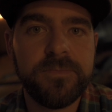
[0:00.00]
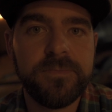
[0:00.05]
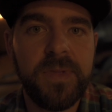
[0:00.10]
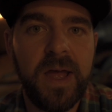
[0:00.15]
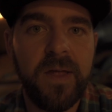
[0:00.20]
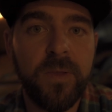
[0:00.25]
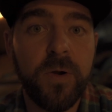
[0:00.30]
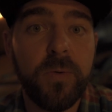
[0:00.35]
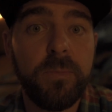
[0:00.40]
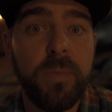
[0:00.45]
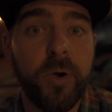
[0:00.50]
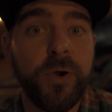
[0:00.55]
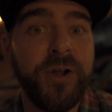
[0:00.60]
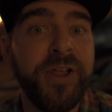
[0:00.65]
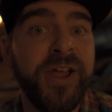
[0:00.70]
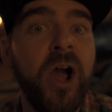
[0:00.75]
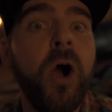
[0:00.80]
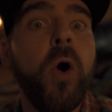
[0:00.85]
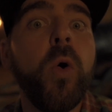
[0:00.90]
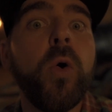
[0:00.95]
And they're
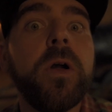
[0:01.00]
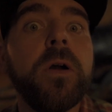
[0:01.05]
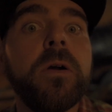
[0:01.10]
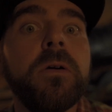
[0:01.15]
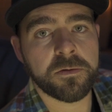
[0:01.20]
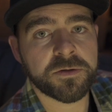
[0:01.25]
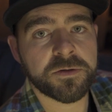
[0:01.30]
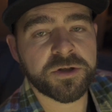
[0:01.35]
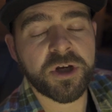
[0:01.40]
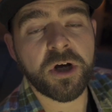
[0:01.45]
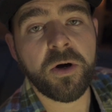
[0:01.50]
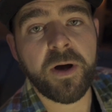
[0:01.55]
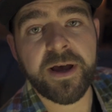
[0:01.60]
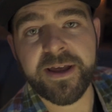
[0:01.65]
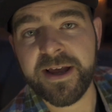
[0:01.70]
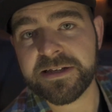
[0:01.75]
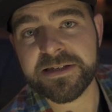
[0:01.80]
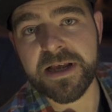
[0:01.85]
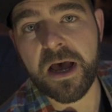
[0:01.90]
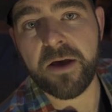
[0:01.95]
burning oak. So I
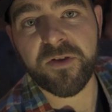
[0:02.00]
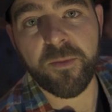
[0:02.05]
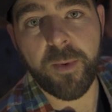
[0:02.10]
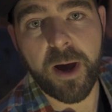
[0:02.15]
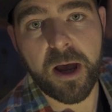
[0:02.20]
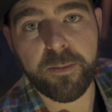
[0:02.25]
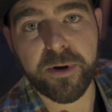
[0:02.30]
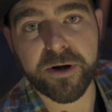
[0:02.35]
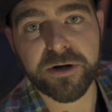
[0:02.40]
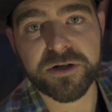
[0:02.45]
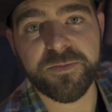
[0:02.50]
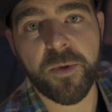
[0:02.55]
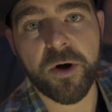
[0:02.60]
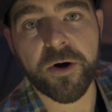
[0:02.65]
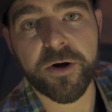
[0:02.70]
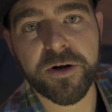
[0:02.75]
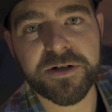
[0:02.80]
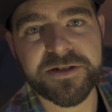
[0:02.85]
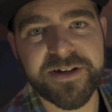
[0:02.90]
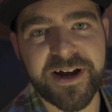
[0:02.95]
guess I have to buy a bigger
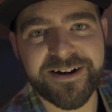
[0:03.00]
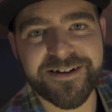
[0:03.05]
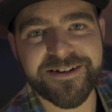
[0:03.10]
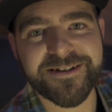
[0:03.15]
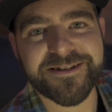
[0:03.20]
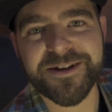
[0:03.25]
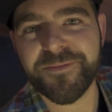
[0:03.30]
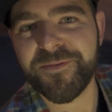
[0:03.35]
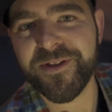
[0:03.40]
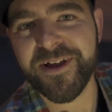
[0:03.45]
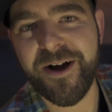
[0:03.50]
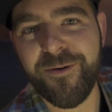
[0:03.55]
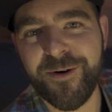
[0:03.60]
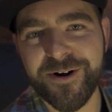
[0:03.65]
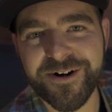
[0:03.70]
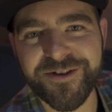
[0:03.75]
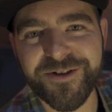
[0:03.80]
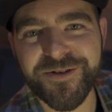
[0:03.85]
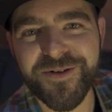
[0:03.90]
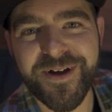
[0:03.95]
smoker. It's kind of something I
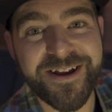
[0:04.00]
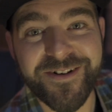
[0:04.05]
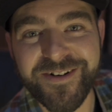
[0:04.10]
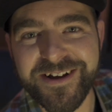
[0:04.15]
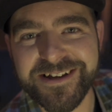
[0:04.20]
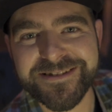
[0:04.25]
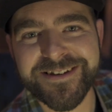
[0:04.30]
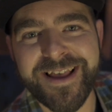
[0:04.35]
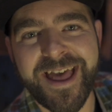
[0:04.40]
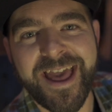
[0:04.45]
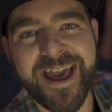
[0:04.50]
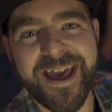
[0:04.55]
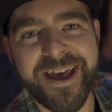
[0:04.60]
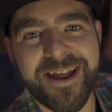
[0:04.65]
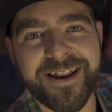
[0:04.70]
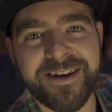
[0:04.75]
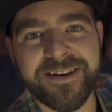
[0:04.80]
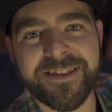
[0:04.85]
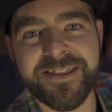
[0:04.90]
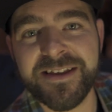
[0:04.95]
want to do anyways,
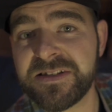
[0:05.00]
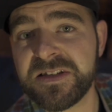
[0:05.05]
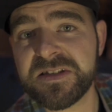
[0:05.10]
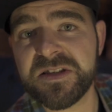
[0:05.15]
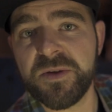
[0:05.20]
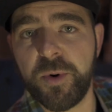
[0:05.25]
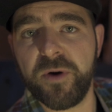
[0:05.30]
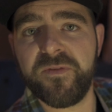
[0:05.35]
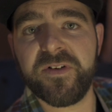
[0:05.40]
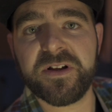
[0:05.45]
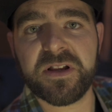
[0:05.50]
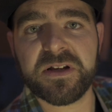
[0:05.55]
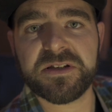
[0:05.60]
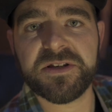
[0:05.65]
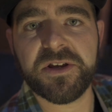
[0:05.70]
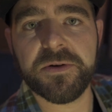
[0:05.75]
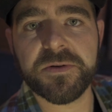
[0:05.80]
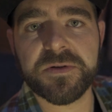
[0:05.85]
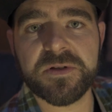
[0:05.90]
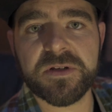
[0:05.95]
and this is the perfect
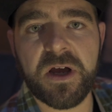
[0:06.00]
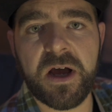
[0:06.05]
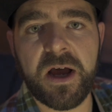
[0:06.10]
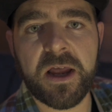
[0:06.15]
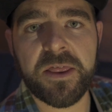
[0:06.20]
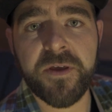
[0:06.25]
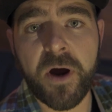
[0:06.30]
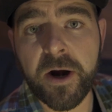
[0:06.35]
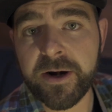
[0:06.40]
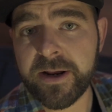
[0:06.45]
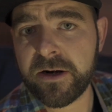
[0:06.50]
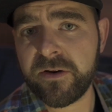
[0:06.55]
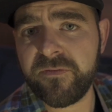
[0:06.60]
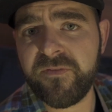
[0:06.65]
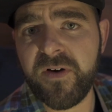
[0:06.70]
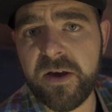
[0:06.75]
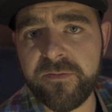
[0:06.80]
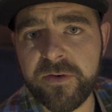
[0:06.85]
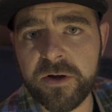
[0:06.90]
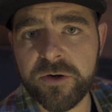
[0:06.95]
excuse. I thought I had a
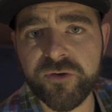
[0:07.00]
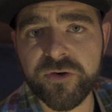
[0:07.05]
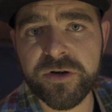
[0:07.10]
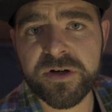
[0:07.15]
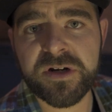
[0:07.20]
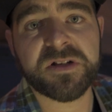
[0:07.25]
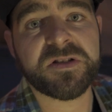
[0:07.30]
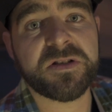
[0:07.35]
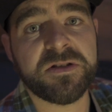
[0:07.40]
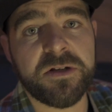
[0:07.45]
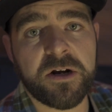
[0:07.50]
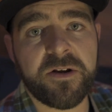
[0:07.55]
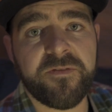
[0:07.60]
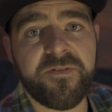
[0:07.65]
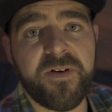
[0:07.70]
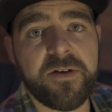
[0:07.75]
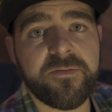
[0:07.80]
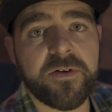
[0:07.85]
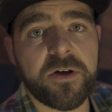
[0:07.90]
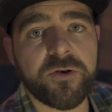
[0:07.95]
500, it's not a
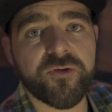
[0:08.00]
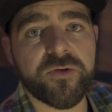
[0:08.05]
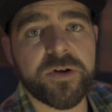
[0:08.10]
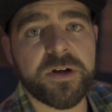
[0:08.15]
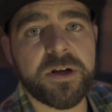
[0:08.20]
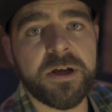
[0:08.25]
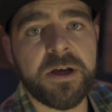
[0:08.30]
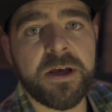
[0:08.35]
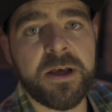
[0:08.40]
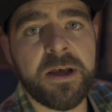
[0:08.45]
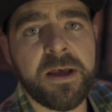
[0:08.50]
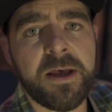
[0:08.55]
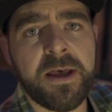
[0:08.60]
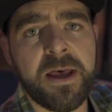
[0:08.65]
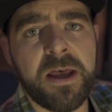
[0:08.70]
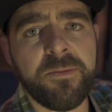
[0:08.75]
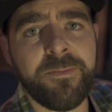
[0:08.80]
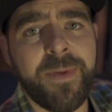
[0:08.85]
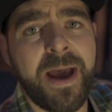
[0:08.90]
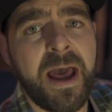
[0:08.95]
500,
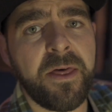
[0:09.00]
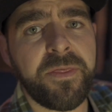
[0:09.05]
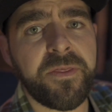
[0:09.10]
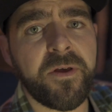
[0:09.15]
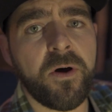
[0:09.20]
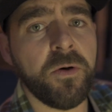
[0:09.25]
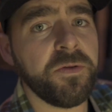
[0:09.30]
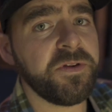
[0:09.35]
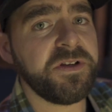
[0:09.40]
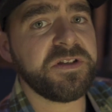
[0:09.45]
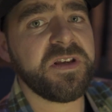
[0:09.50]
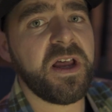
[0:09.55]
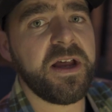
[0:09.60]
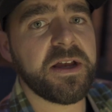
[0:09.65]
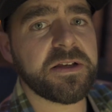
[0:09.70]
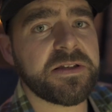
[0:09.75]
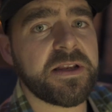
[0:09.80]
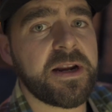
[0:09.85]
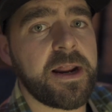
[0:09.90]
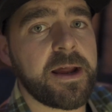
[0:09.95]
and math only
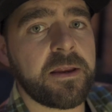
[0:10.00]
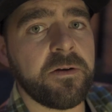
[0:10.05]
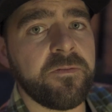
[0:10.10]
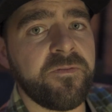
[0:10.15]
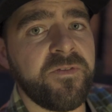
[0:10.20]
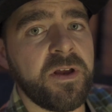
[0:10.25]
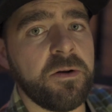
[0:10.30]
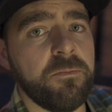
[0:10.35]
says that I can fit